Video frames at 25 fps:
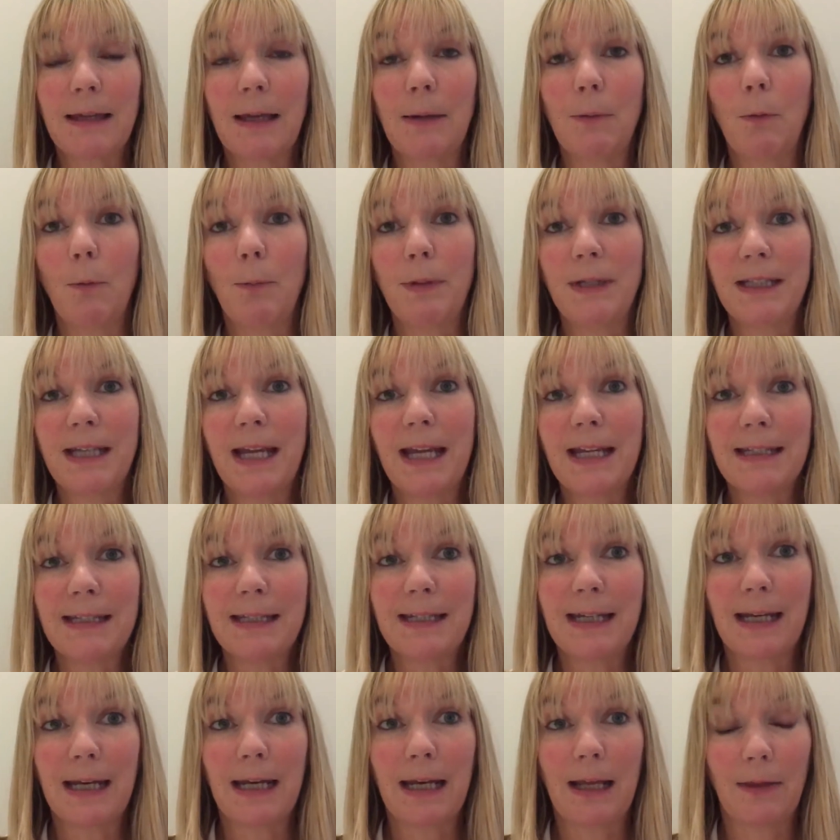they will be
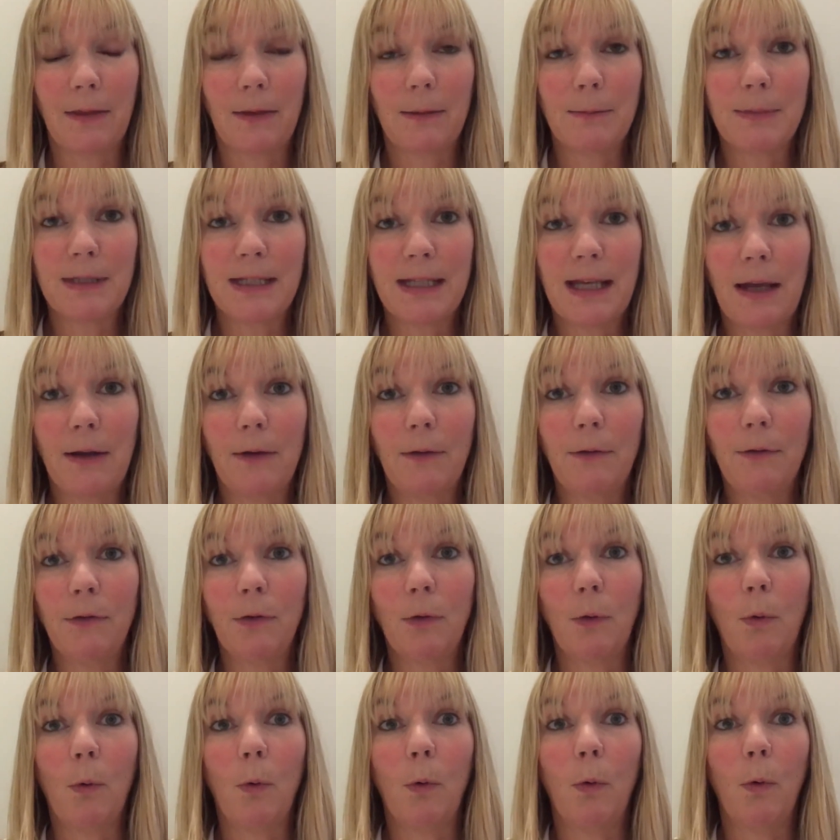testing themselves
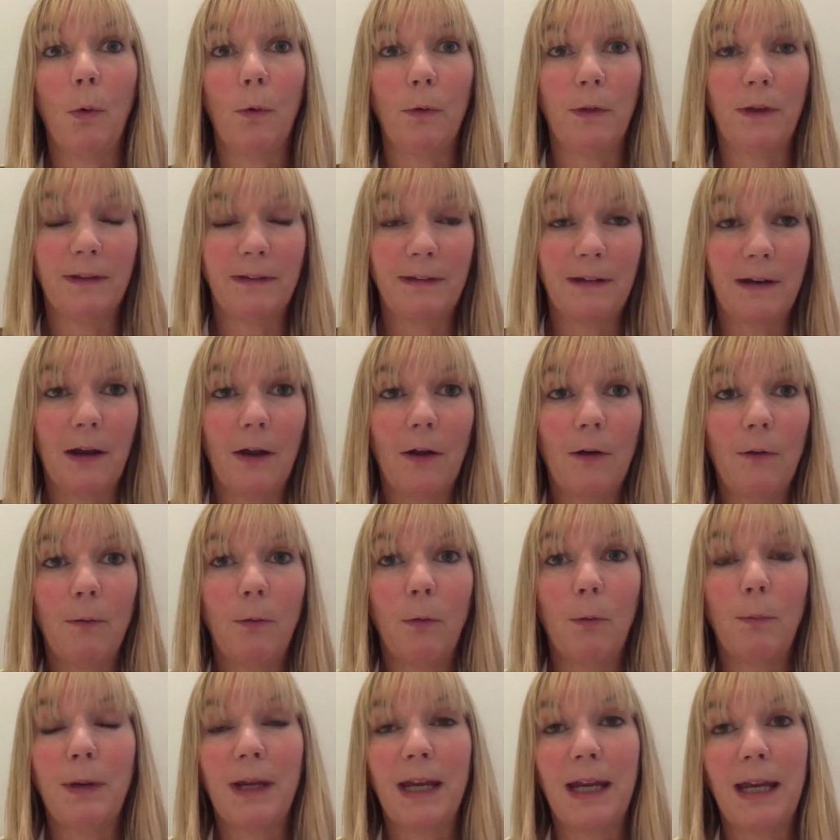or the staff
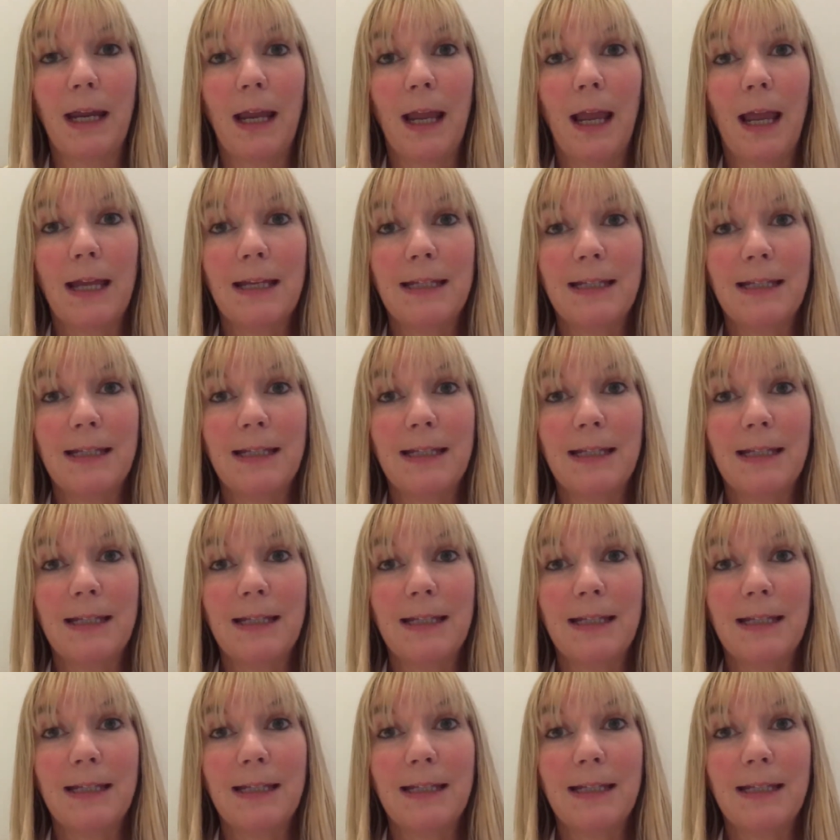will be